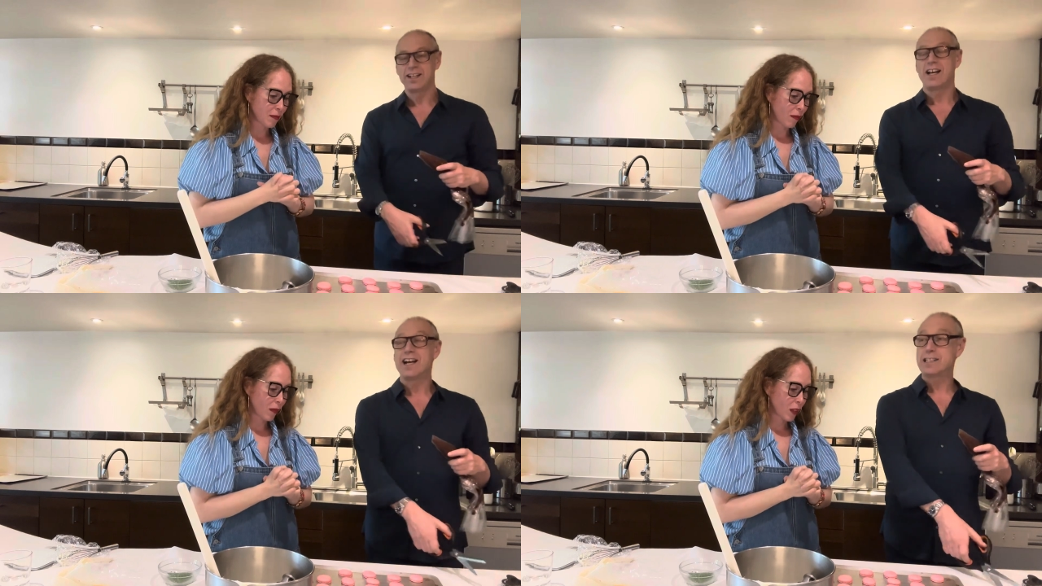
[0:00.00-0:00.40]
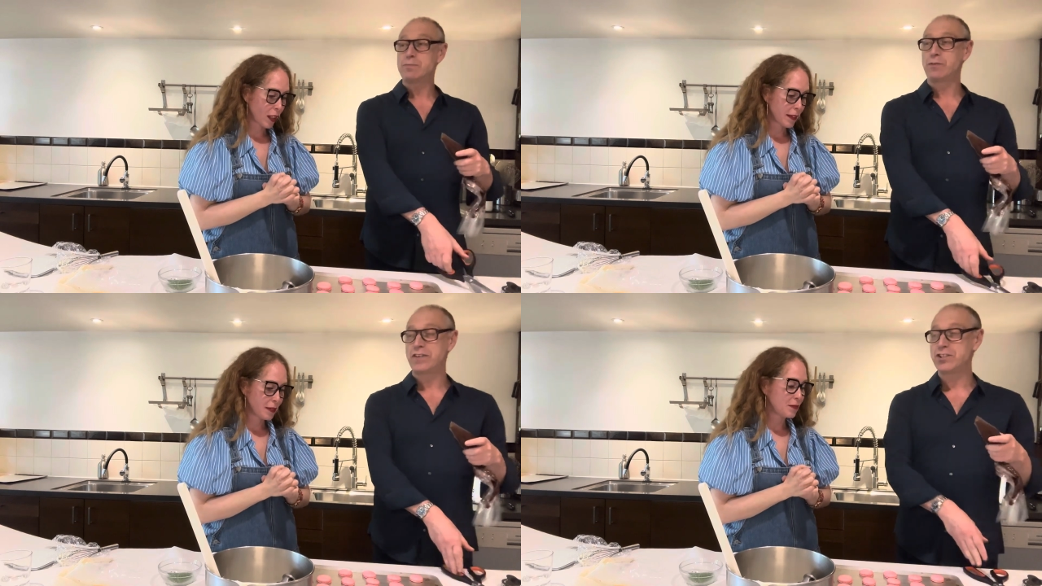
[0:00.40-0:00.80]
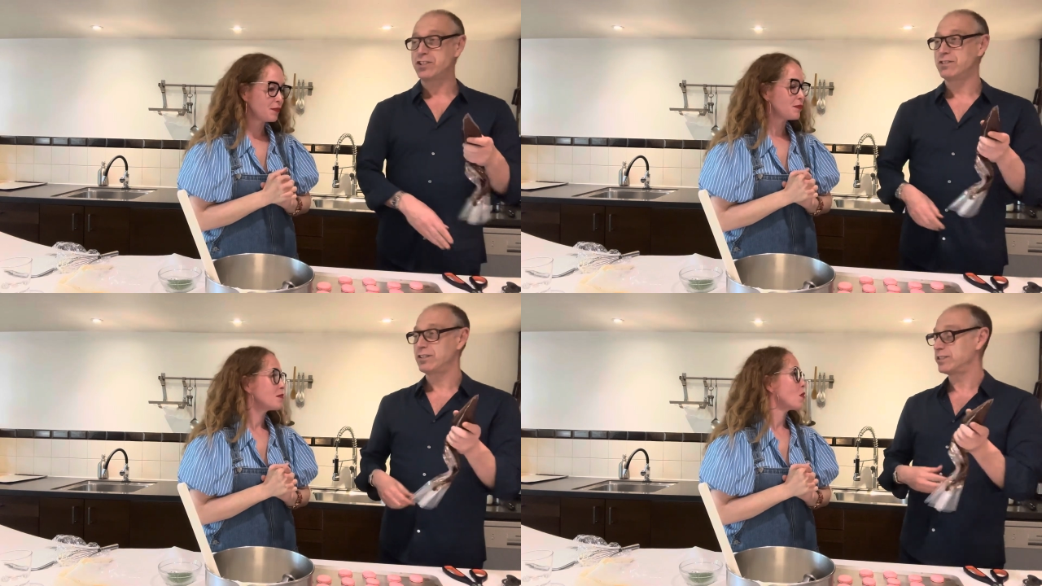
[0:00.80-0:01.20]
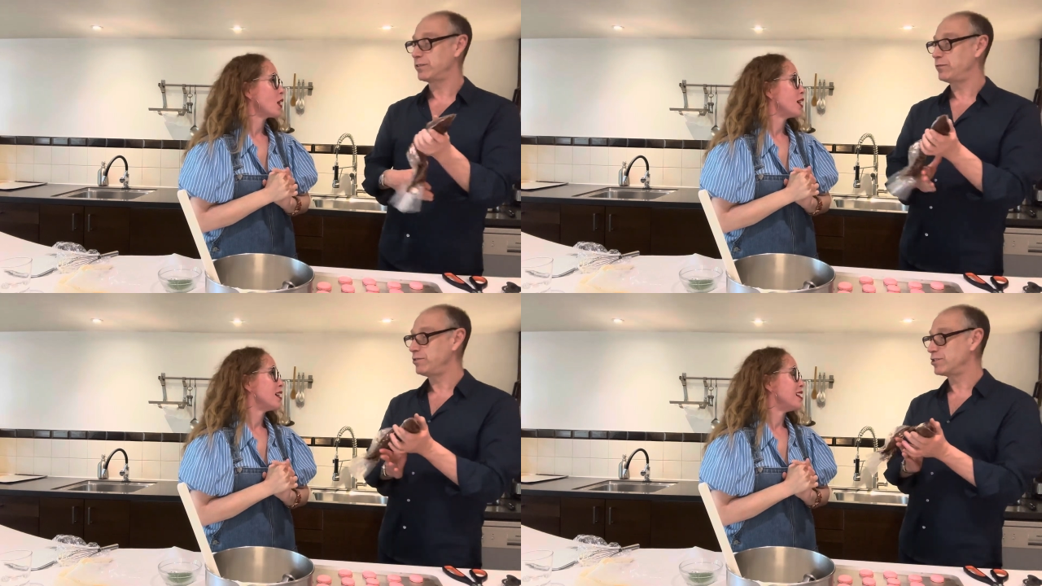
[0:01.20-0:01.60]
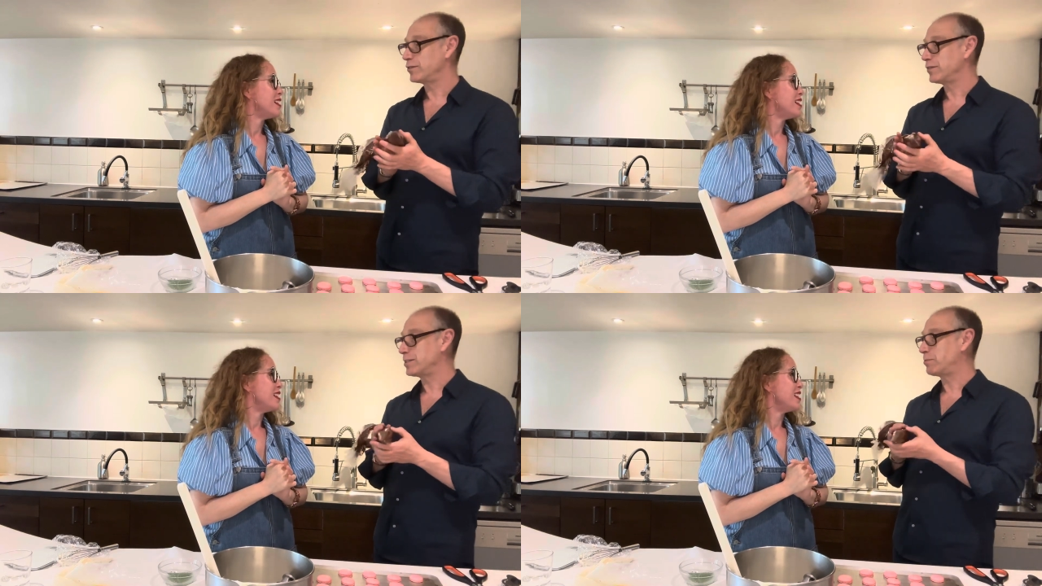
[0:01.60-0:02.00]
Speaker 1: as a professional, as a food
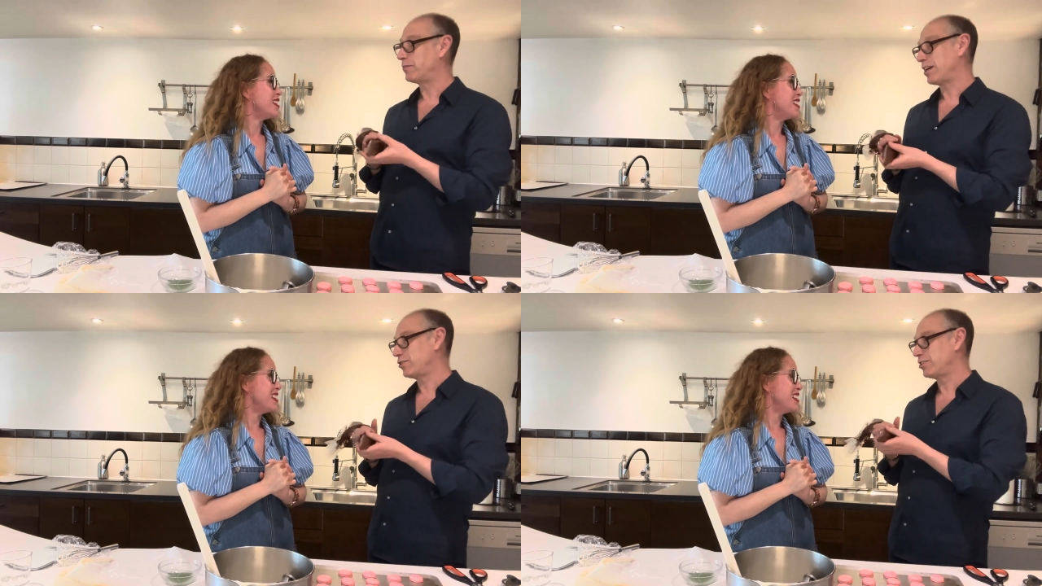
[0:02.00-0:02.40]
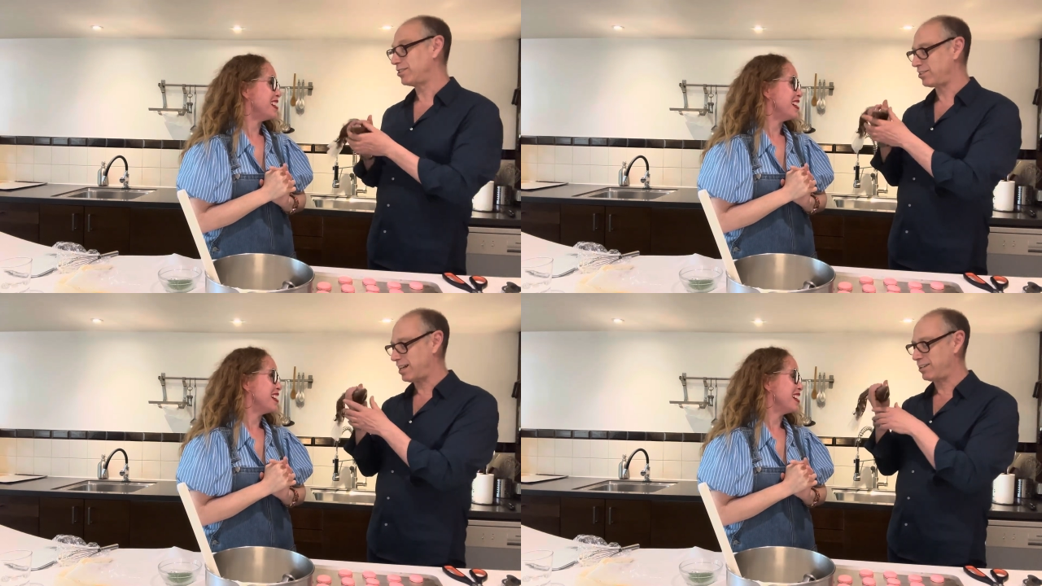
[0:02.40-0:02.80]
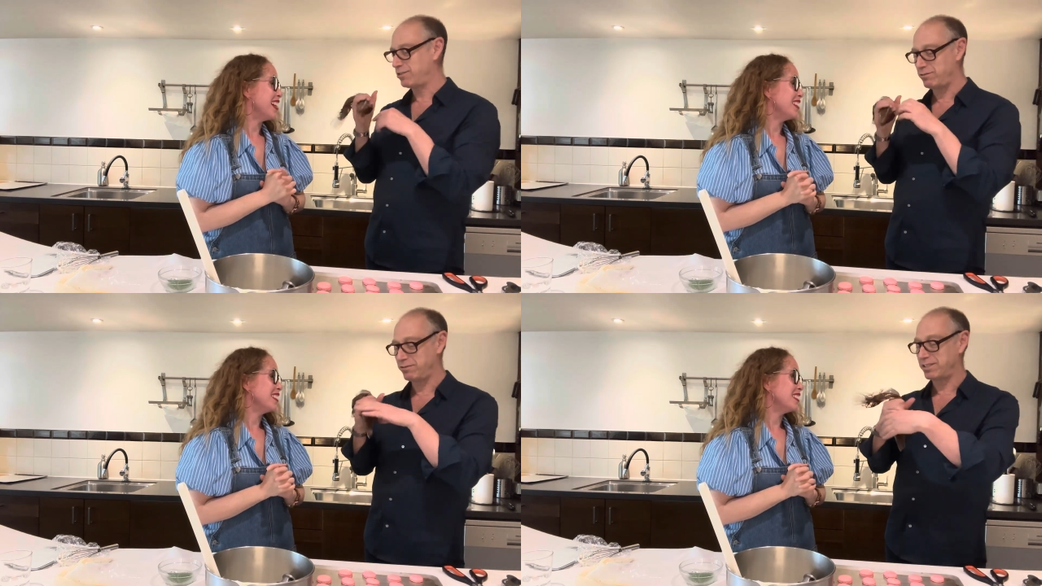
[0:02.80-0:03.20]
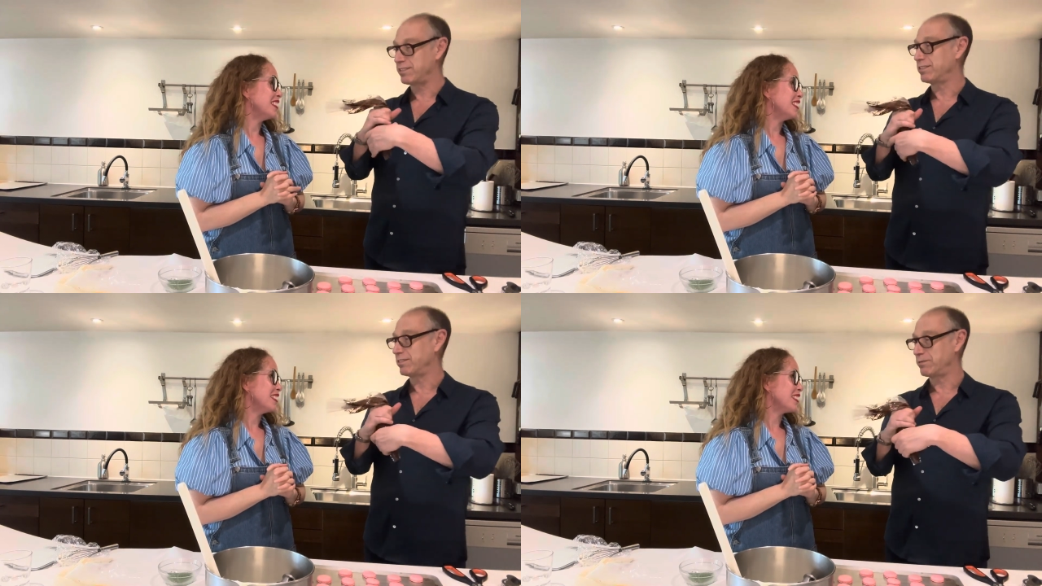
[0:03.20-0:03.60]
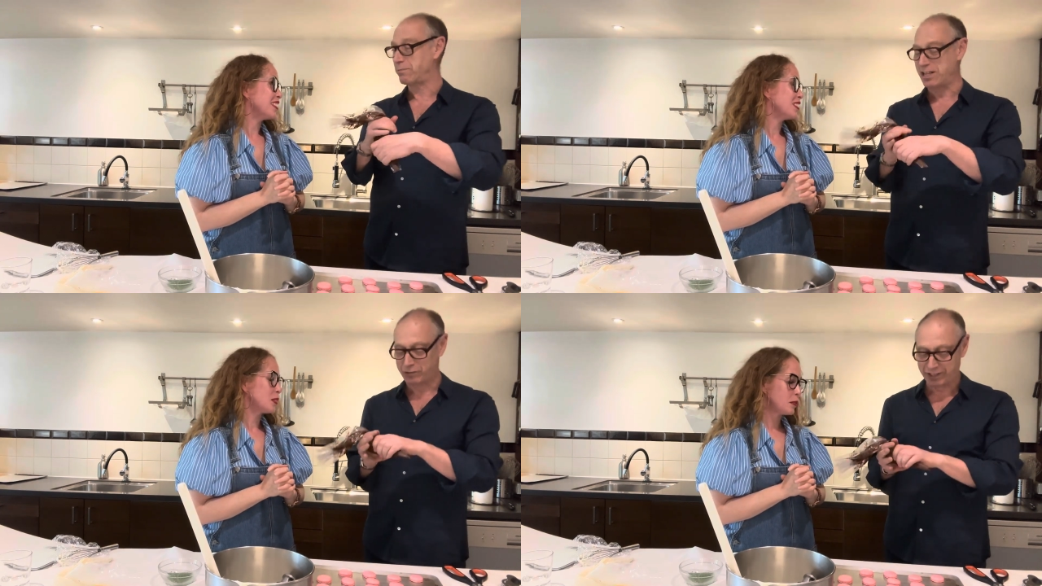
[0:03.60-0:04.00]
service professional, I use the
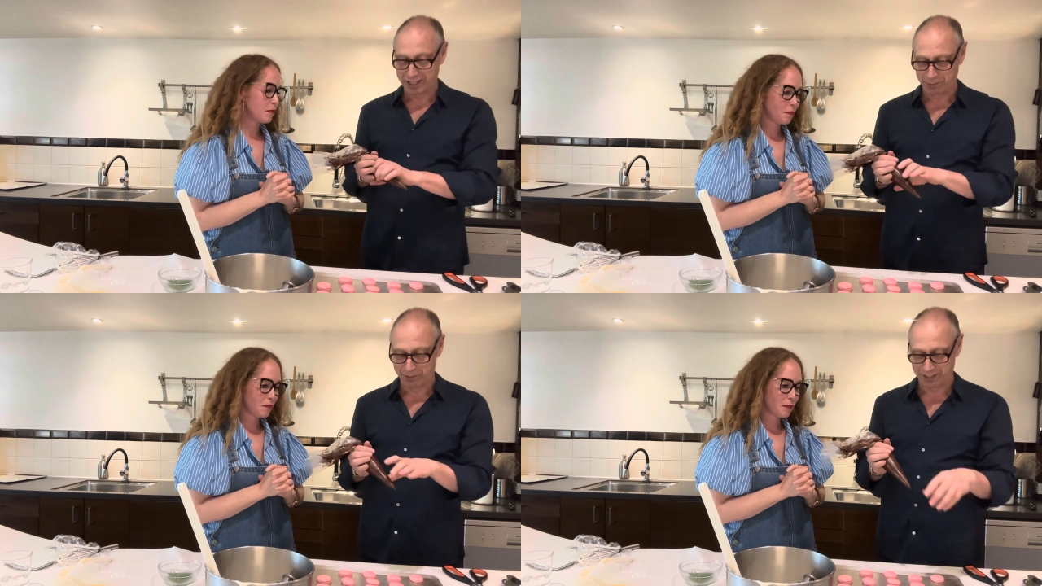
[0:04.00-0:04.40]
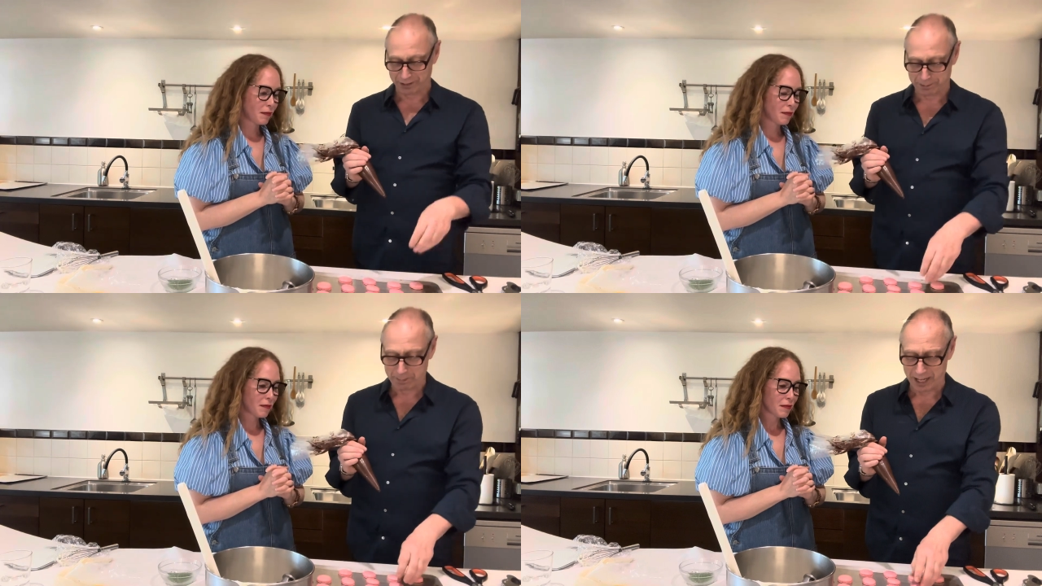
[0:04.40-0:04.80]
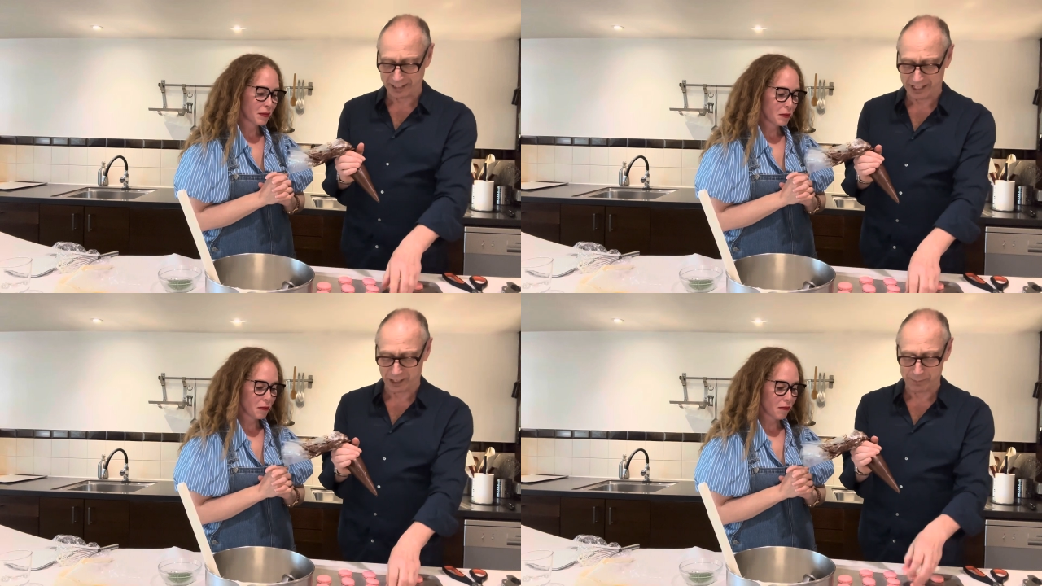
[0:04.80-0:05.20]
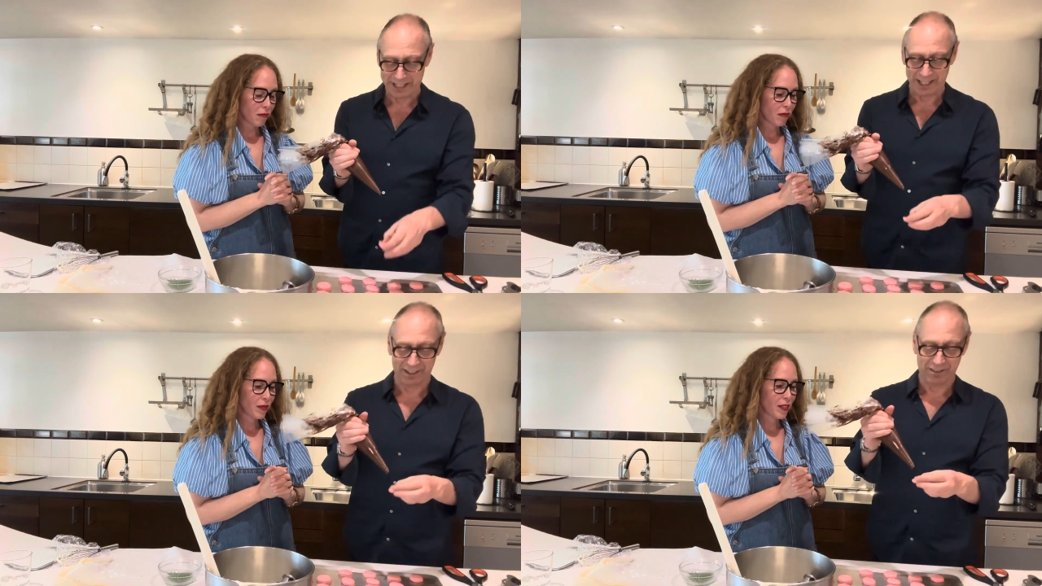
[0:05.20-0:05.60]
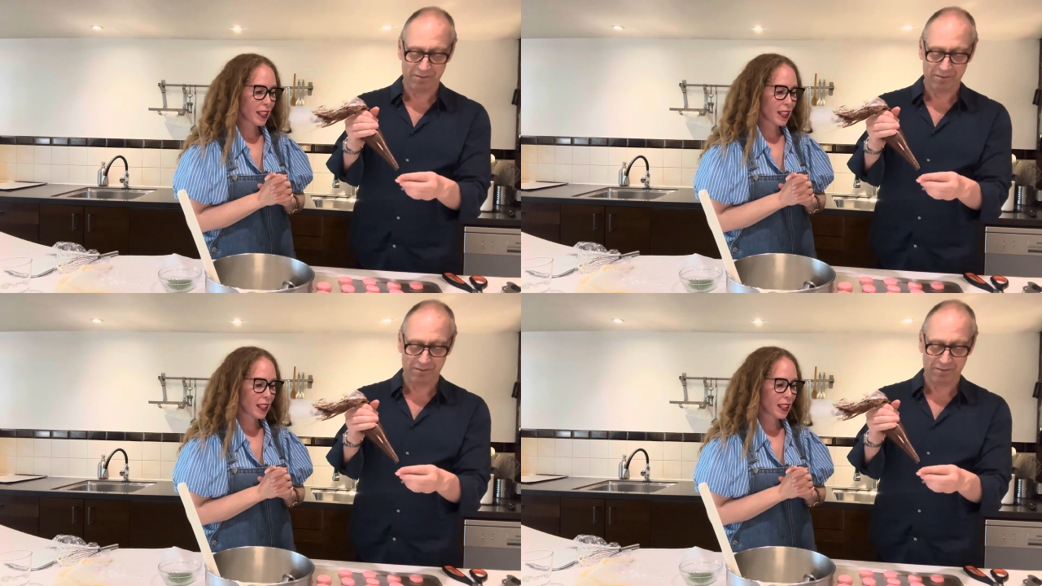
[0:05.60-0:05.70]
pastry tips that are polycarbonate.